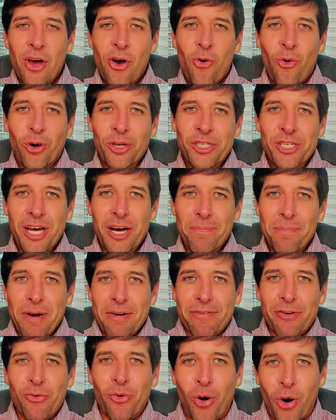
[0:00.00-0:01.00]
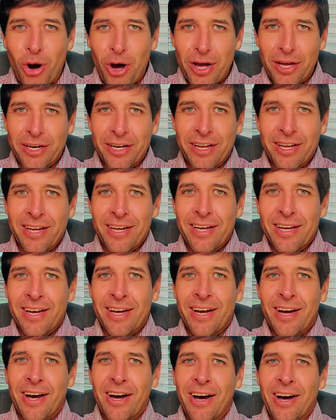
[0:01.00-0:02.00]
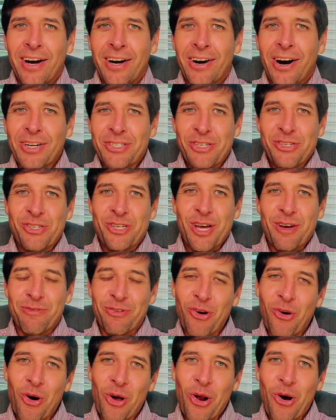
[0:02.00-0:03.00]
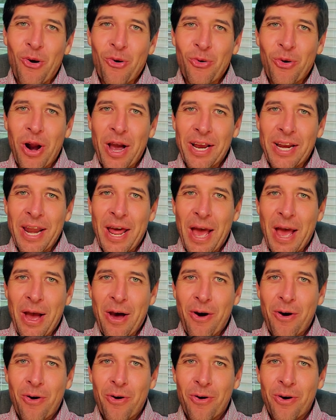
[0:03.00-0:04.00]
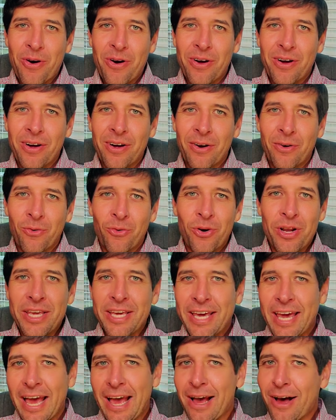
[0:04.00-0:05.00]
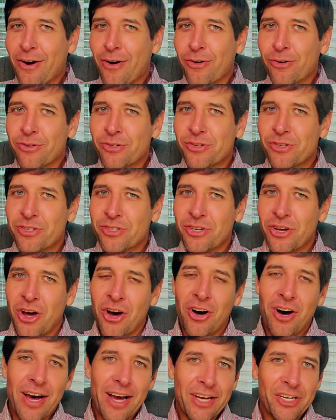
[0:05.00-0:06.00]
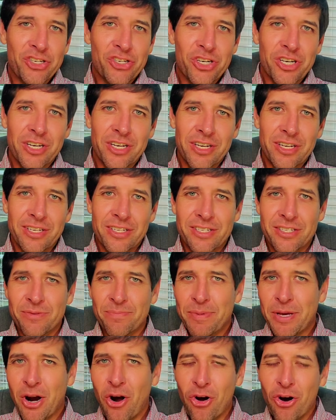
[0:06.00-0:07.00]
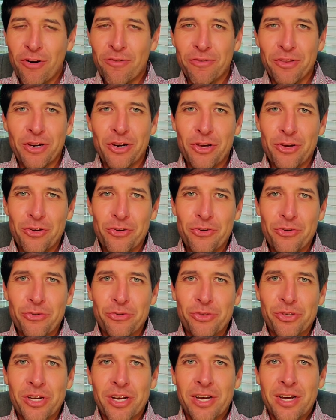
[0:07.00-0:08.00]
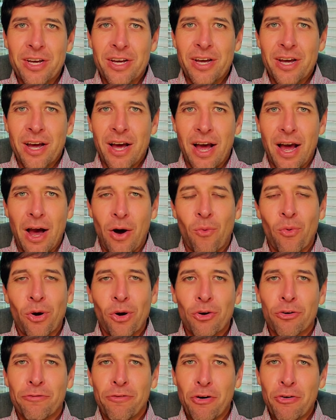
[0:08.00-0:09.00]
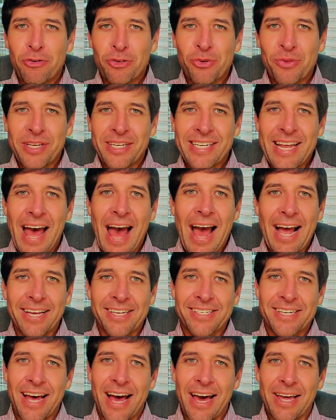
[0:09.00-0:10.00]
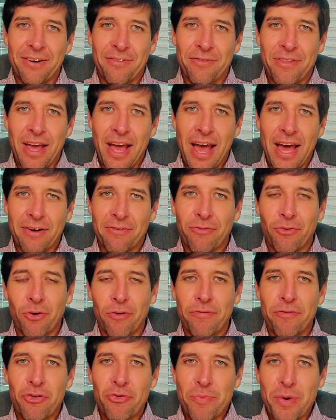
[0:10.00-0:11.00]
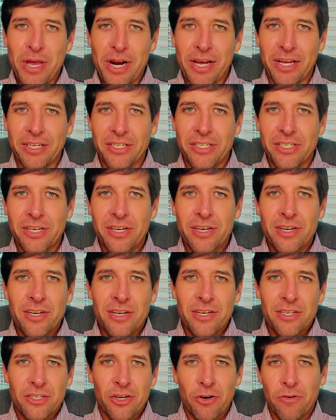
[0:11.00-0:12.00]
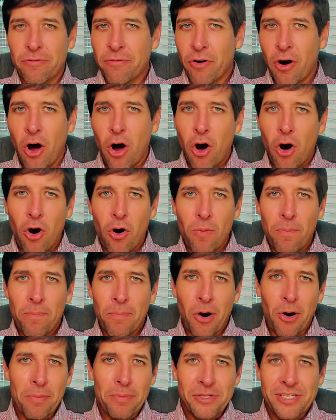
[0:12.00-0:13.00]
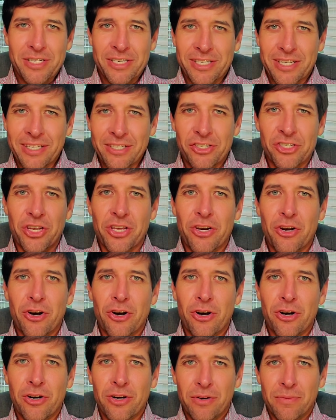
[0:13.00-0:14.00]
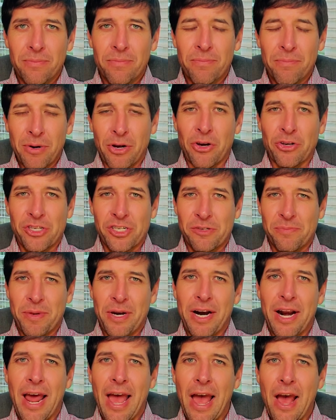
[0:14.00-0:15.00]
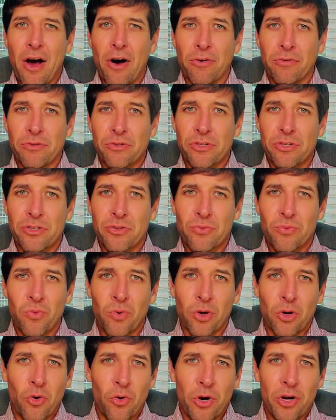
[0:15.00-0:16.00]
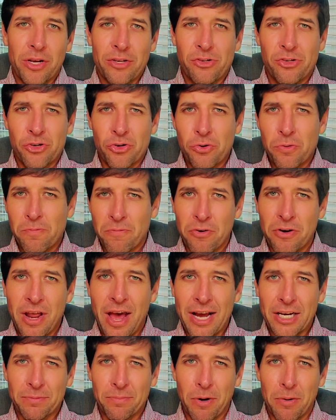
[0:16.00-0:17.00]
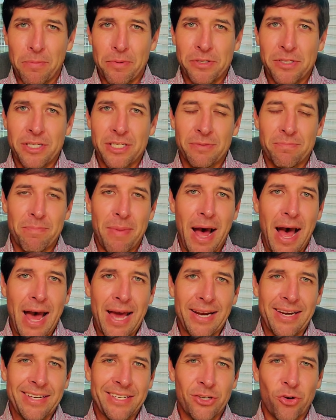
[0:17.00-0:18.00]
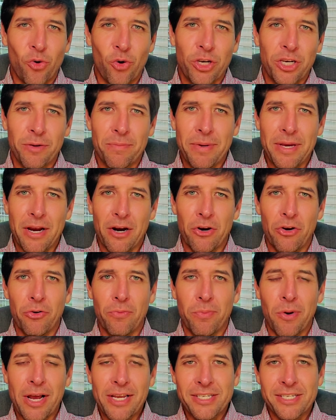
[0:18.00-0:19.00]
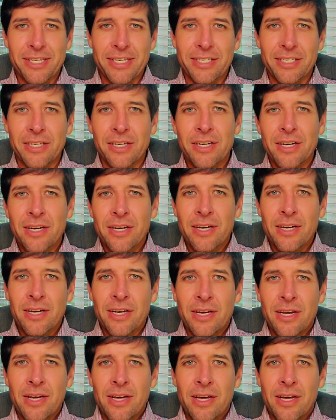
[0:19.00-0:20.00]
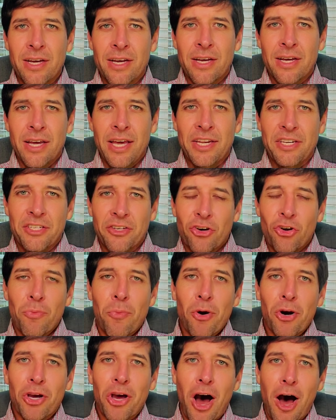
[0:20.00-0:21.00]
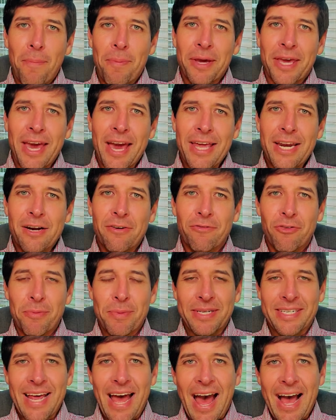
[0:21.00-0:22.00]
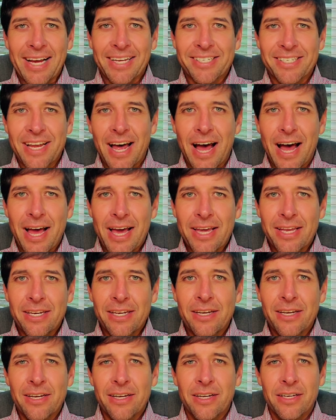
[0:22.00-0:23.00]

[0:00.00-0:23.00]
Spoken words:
What's up, everyone? Lots of stuff going on right now. Recounts, elections, been all over the news. We're going to focus on the tax side of that for a few minutes. So for all purposes considered, because it's been announced, we're going to assume for tax purposes Biden is going to be our new president. It's a little more complicated from a tax side.